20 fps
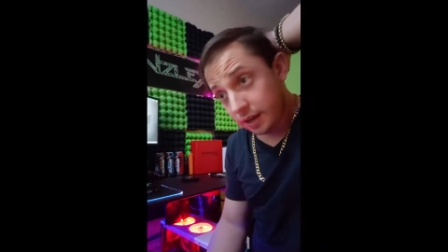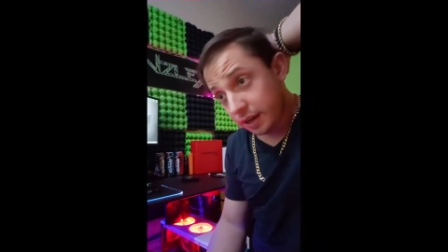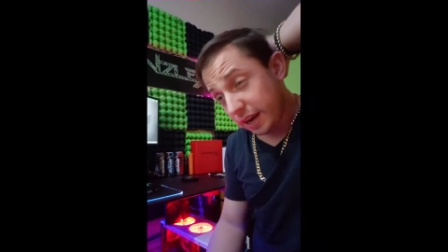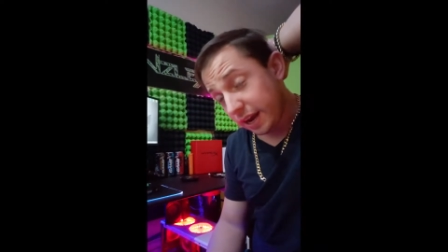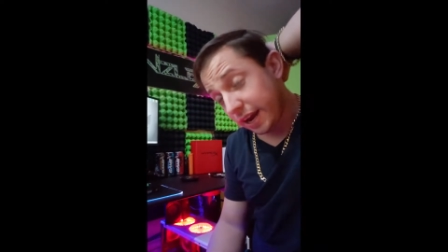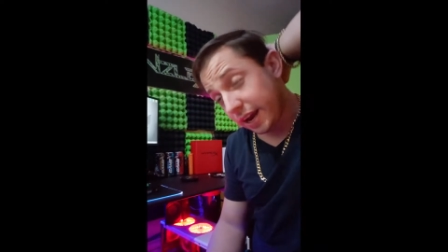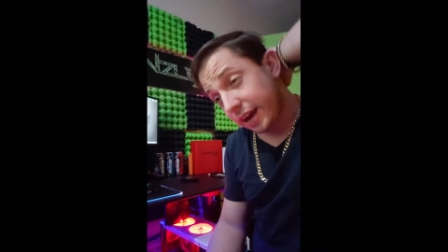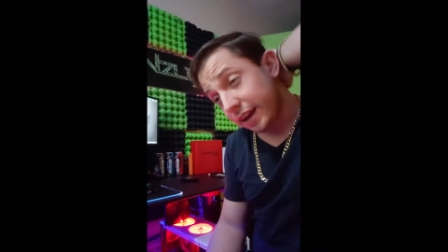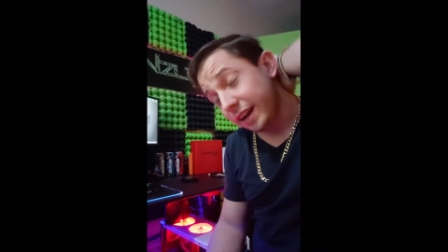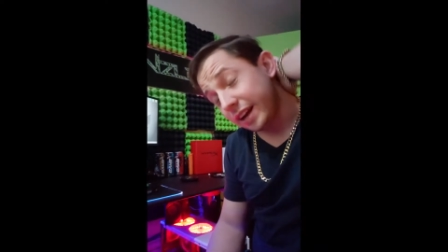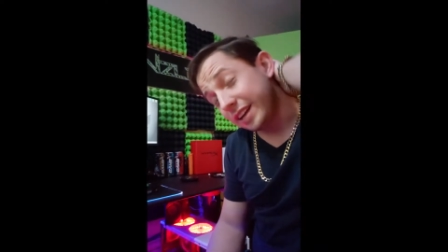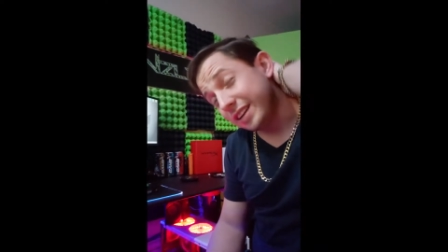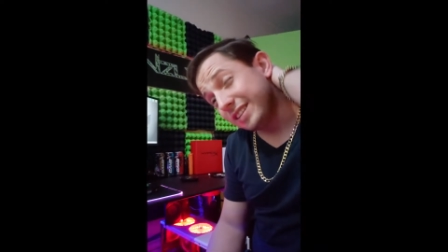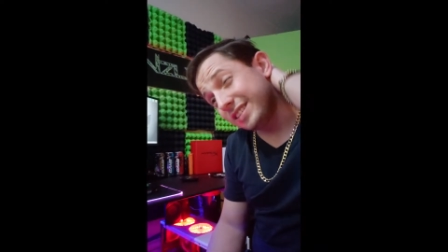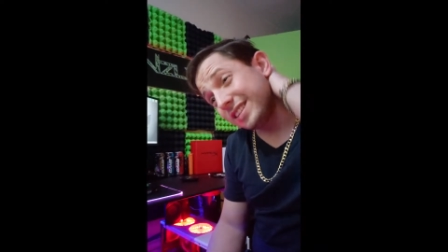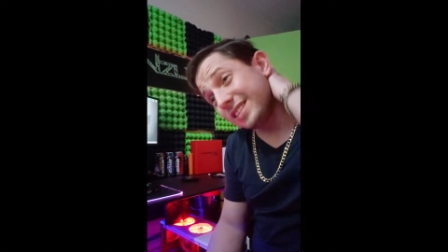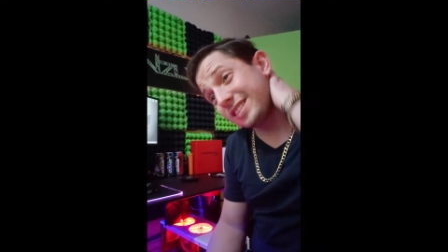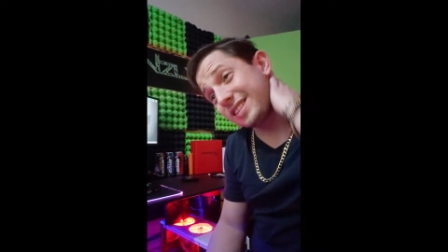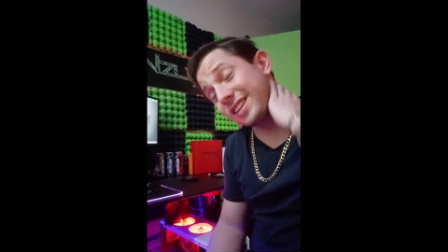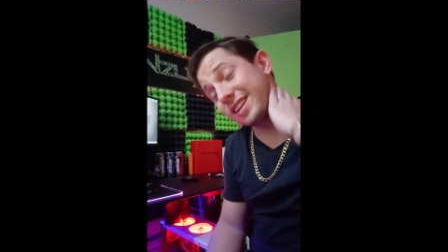and I
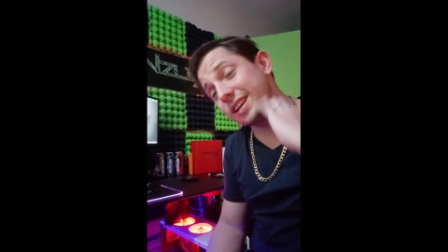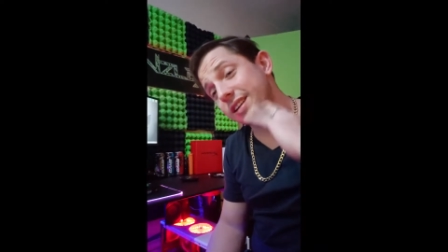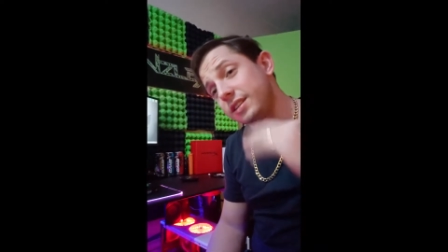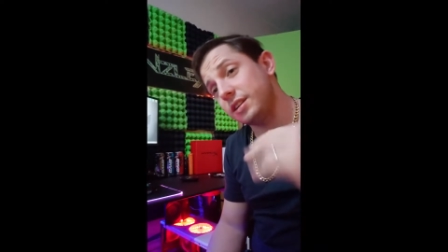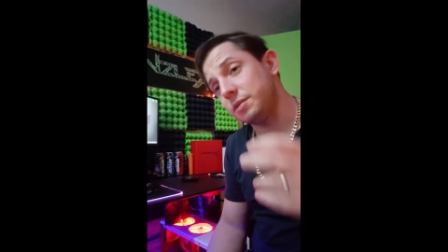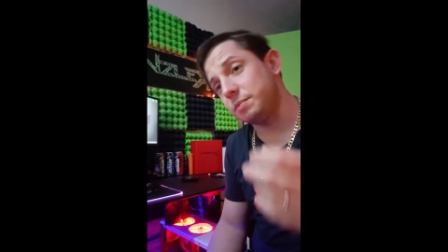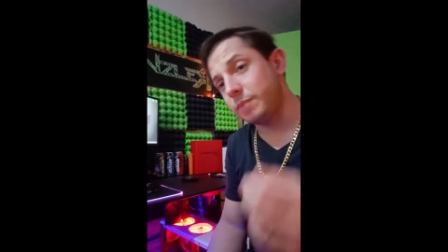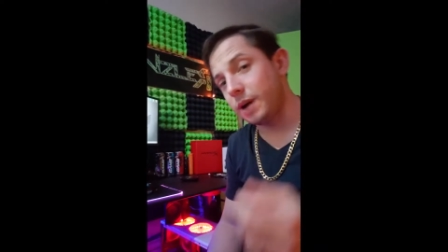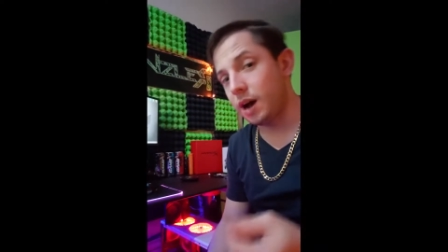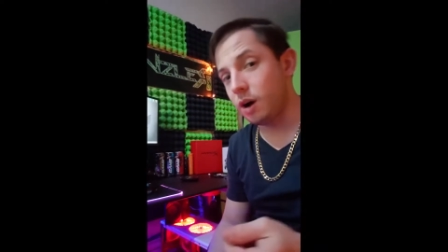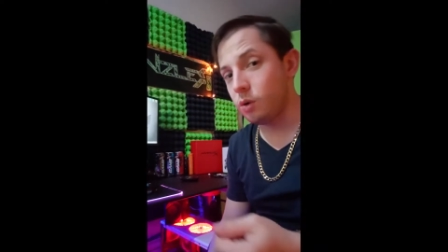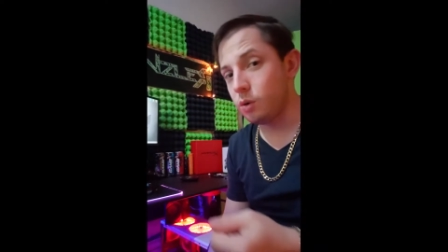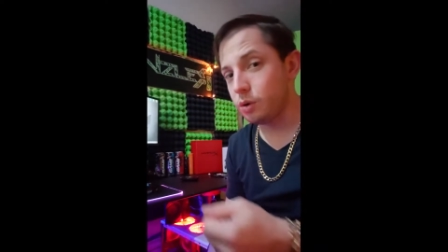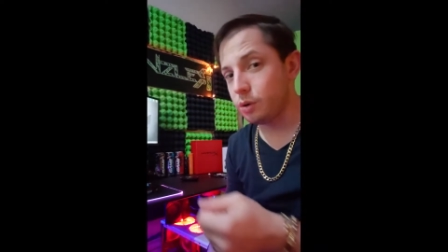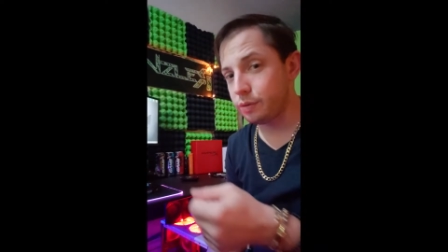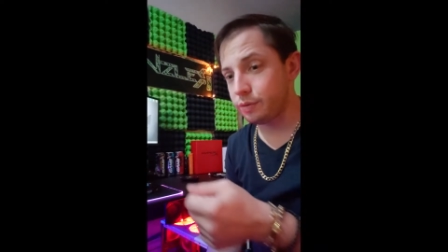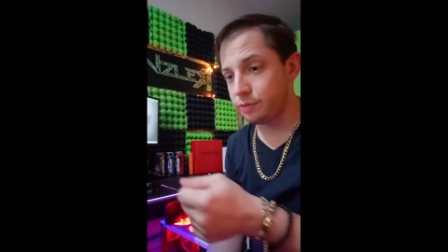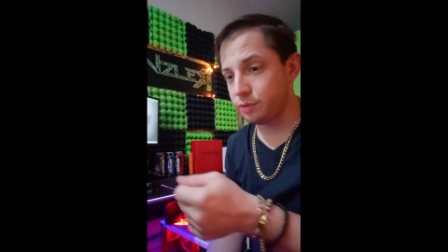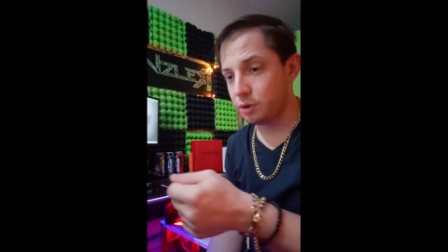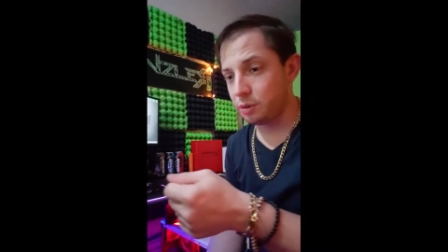disconnected power
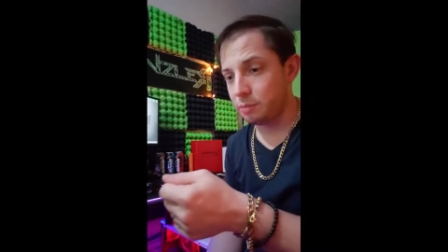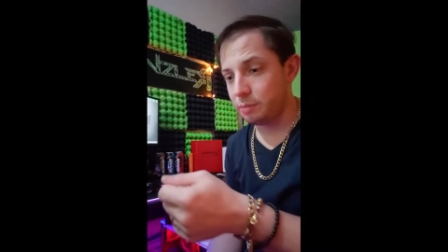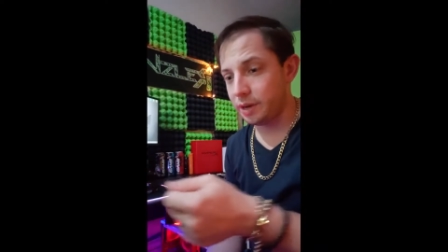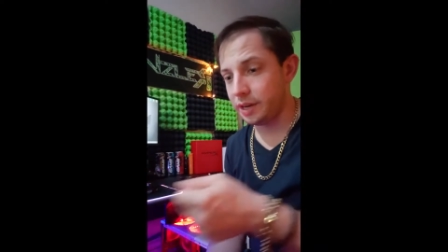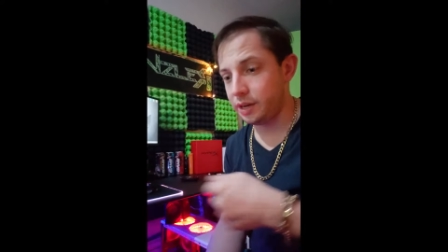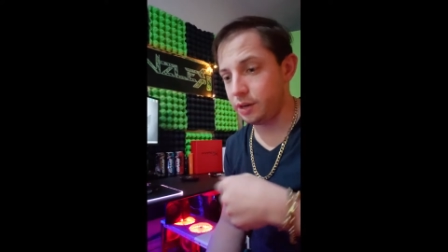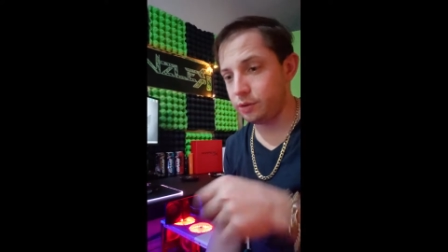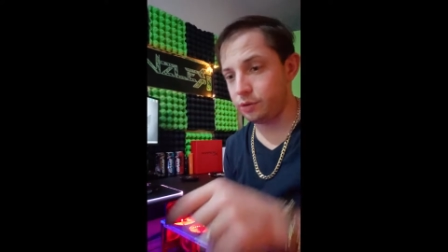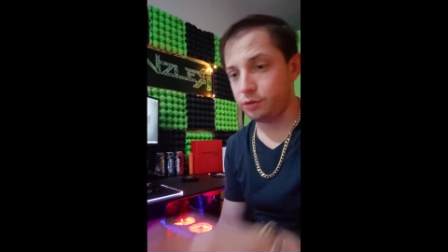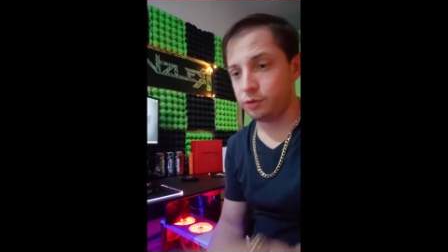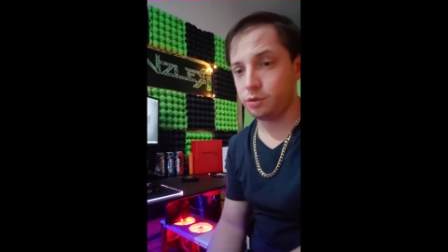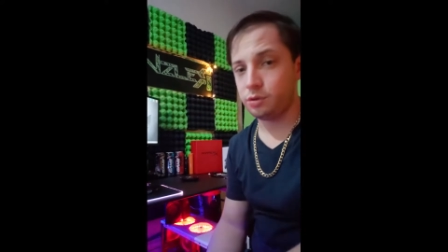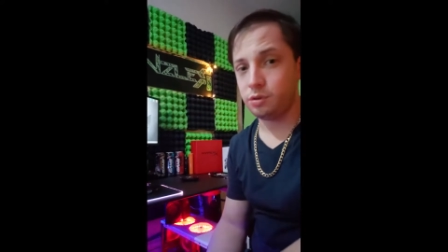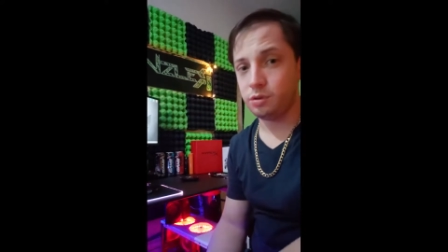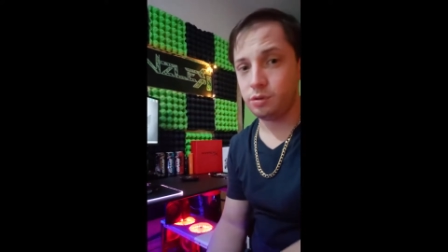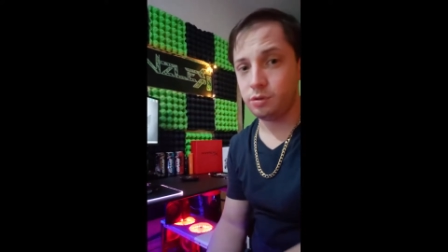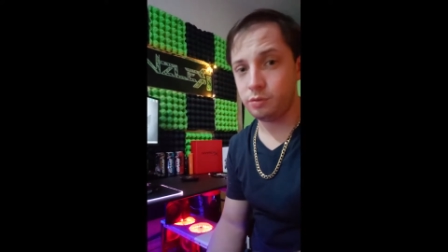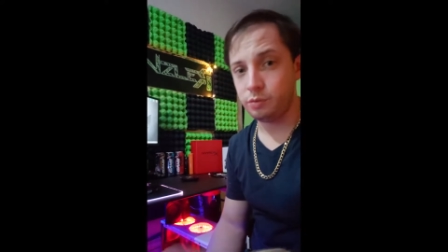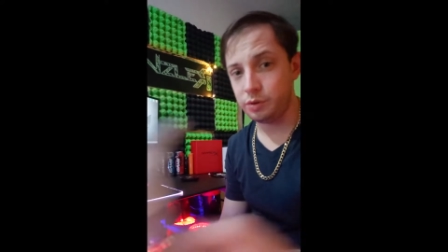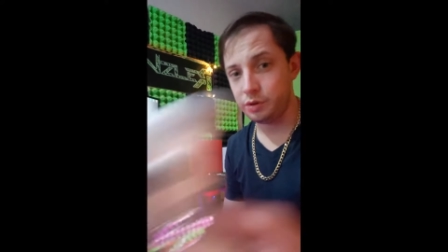from my
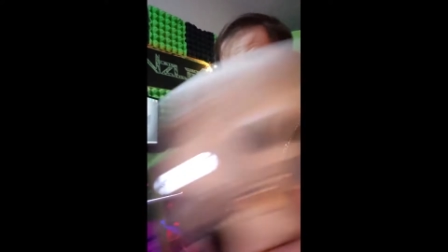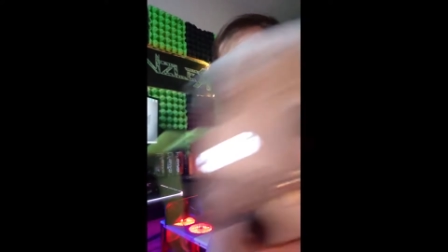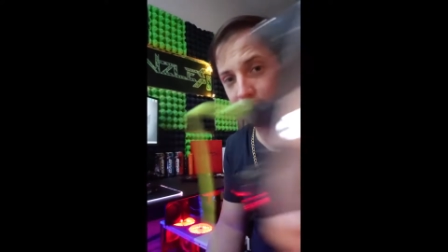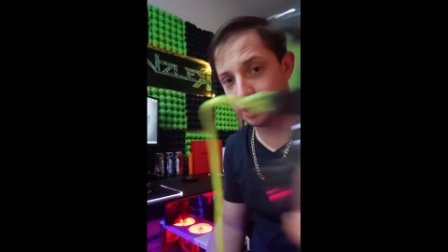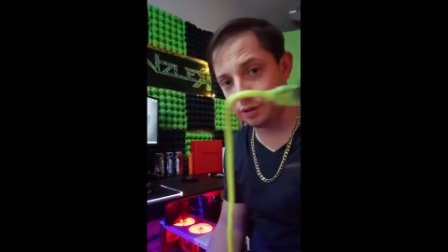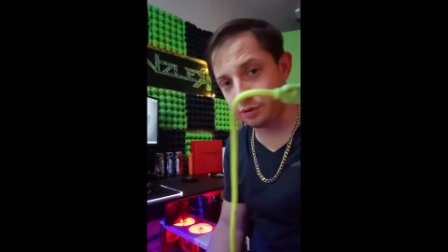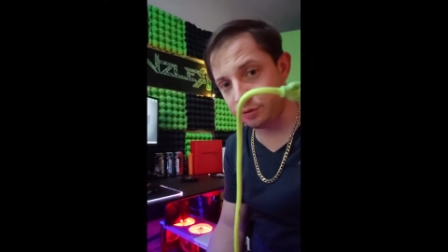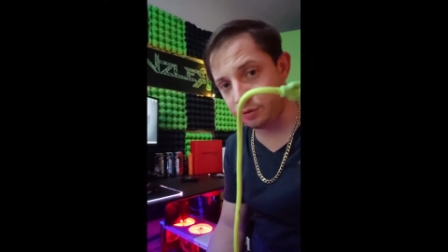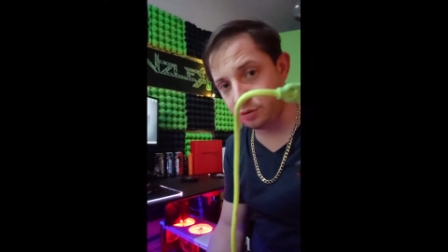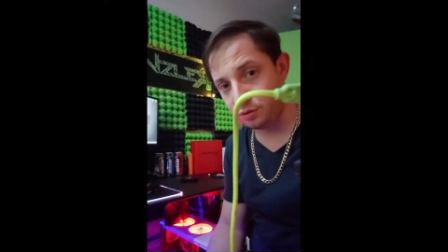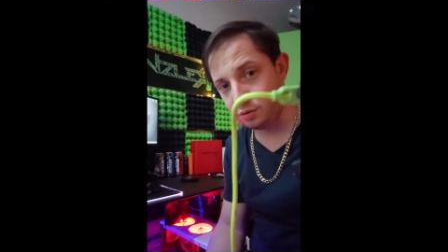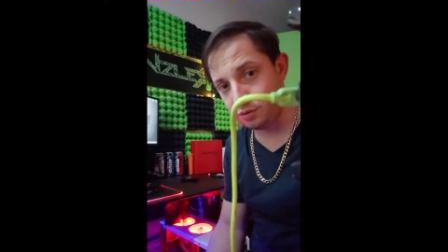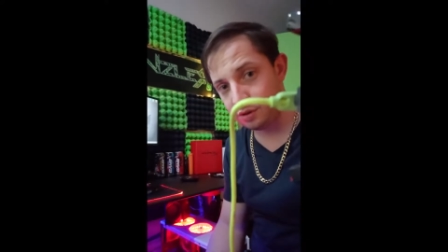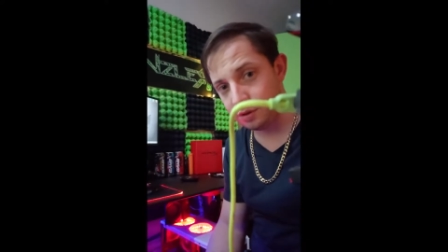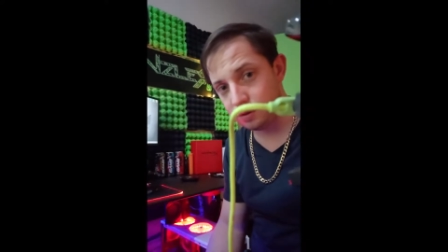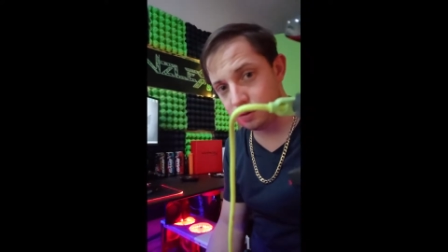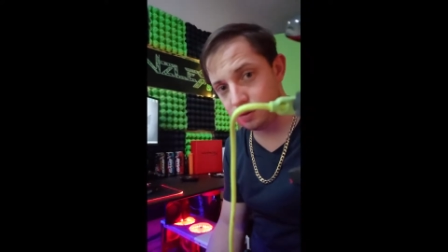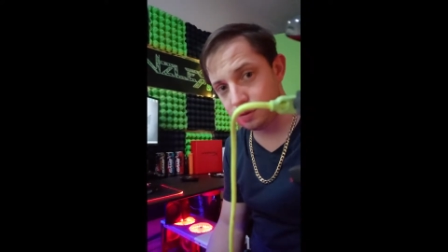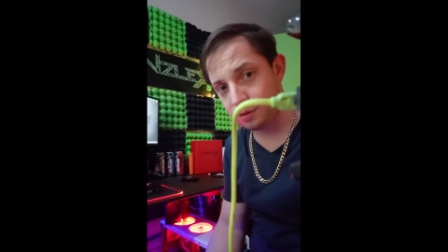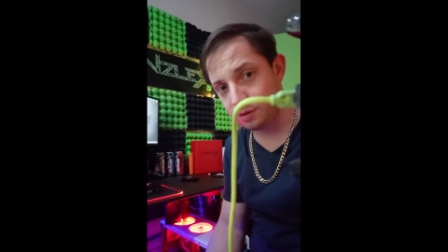control, which my control
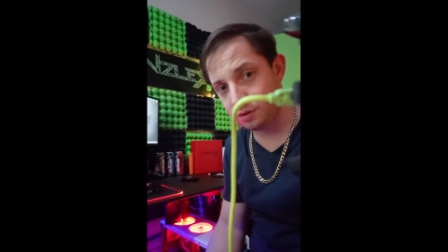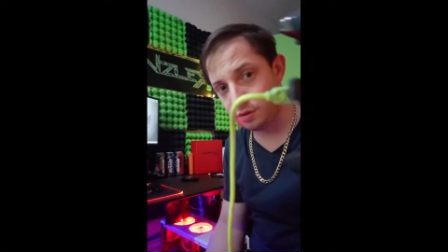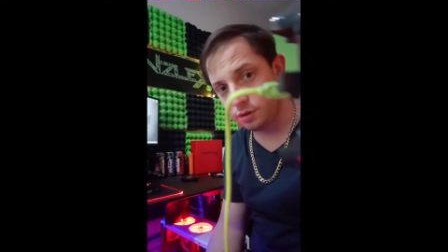is